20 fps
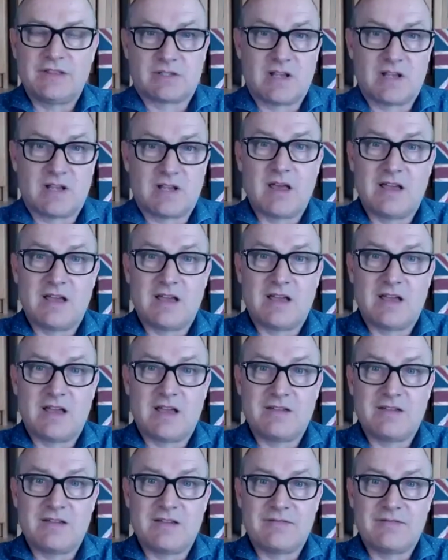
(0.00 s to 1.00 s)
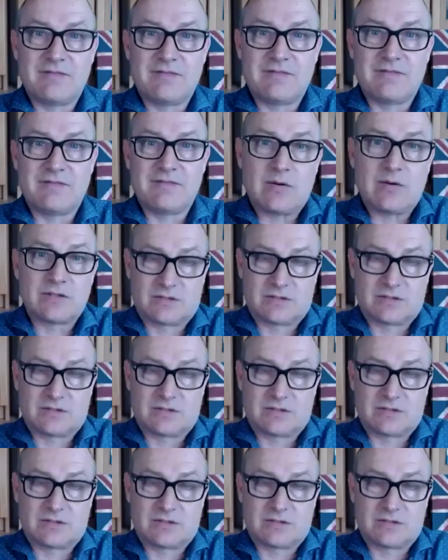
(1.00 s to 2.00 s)
because I'm live on air for 3
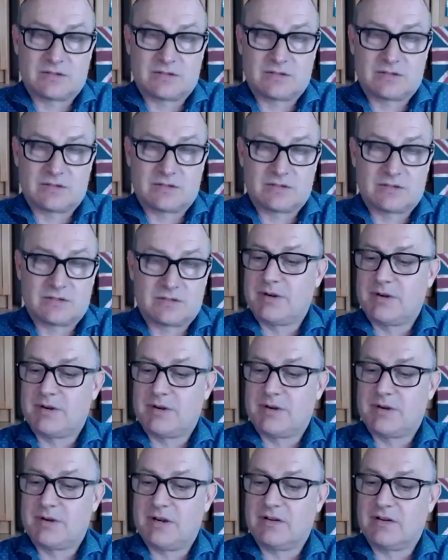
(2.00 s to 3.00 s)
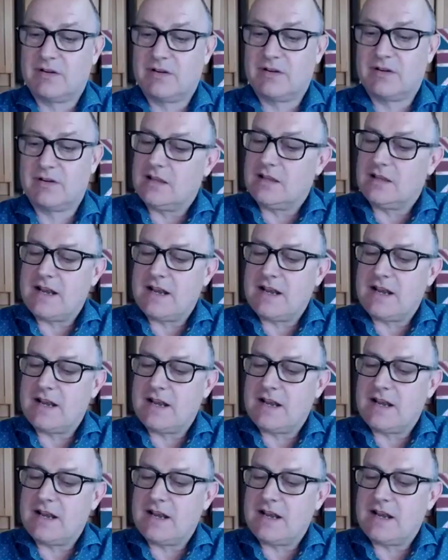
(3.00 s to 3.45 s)
hours doing this live program.